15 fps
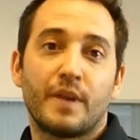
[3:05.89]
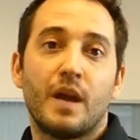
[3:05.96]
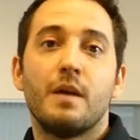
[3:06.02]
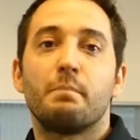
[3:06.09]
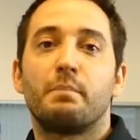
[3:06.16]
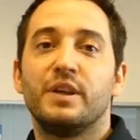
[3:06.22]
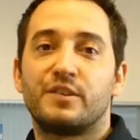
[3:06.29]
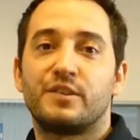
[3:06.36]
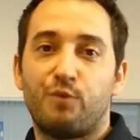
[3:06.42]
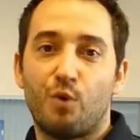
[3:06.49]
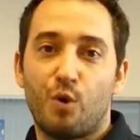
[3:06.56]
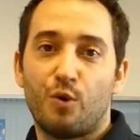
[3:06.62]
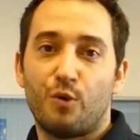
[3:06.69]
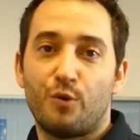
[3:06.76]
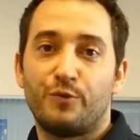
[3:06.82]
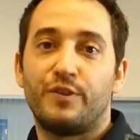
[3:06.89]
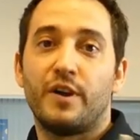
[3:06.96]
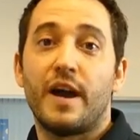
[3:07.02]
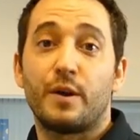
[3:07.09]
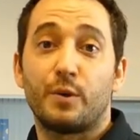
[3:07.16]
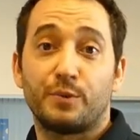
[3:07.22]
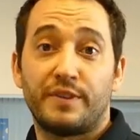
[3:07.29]
Please follow the
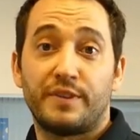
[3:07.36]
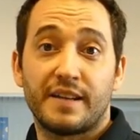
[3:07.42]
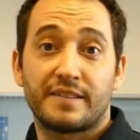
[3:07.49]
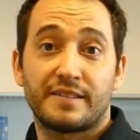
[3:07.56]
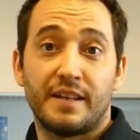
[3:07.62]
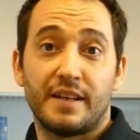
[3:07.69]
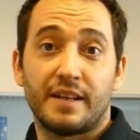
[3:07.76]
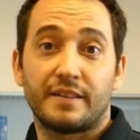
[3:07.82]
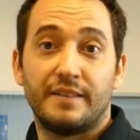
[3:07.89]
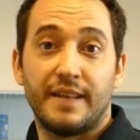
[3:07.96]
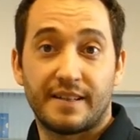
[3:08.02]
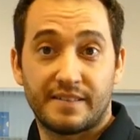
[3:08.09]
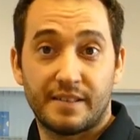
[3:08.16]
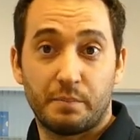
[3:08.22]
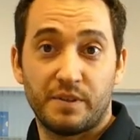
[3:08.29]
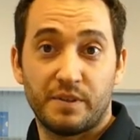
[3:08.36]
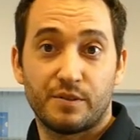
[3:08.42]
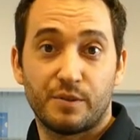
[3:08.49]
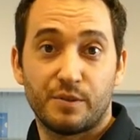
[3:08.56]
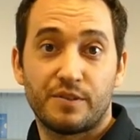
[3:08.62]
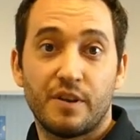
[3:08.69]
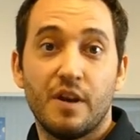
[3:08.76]
Arrow Tech Snack next
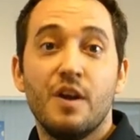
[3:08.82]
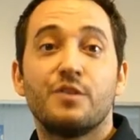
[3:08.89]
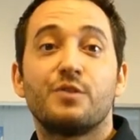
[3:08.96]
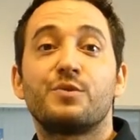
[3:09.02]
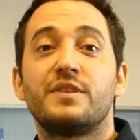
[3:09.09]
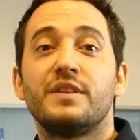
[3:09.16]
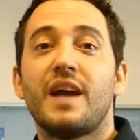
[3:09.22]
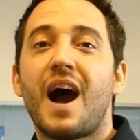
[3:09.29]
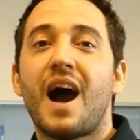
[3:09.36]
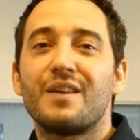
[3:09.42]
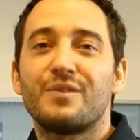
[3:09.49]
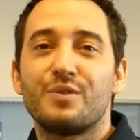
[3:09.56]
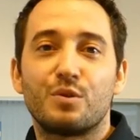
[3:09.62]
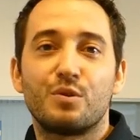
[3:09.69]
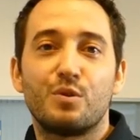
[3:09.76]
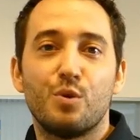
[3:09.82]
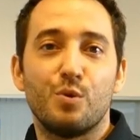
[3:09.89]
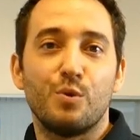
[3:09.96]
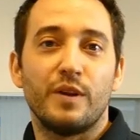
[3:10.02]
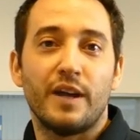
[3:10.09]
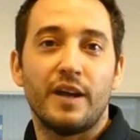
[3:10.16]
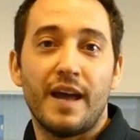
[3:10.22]
episodes to see other cool
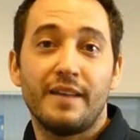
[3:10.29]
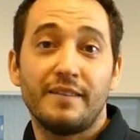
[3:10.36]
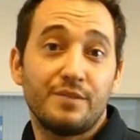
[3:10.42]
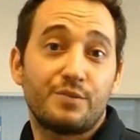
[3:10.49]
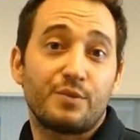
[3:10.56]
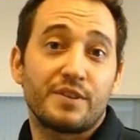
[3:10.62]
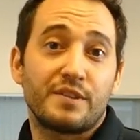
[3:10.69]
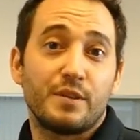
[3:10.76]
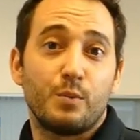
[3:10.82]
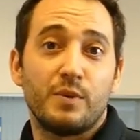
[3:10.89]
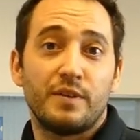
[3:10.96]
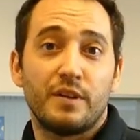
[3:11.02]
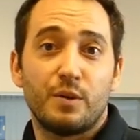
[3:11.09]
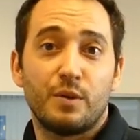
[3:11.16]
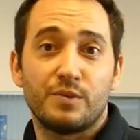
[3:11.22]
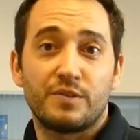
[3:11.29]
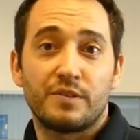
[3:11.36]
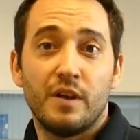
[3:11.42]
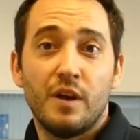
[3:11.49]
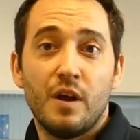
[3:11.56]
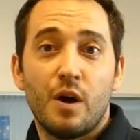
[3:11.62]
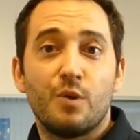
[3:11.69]
and interesting videos
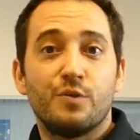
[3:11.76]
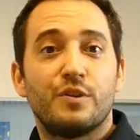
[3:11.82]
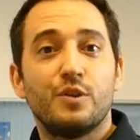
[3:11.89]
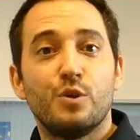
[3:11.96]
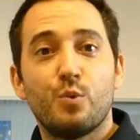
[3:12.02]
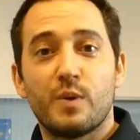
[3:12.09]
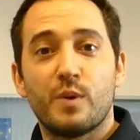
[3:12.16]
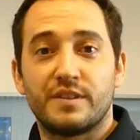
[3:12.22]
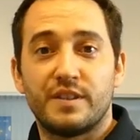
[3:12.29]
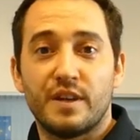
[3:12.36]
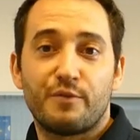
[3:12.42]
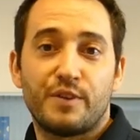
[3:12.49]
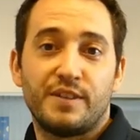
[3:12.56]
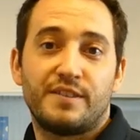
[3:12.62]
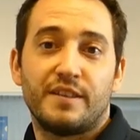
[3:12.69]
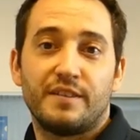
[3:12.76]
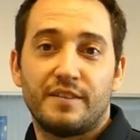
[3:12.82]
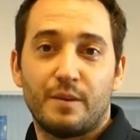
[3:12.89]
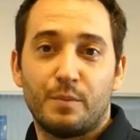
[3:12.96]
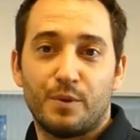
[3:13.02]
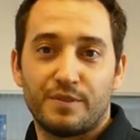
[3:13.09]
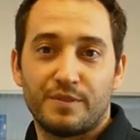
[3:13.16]
on the newest DevKits and
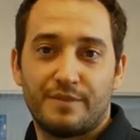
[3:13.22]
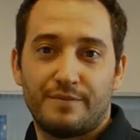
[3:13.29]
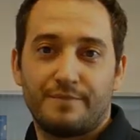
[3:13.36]
demos.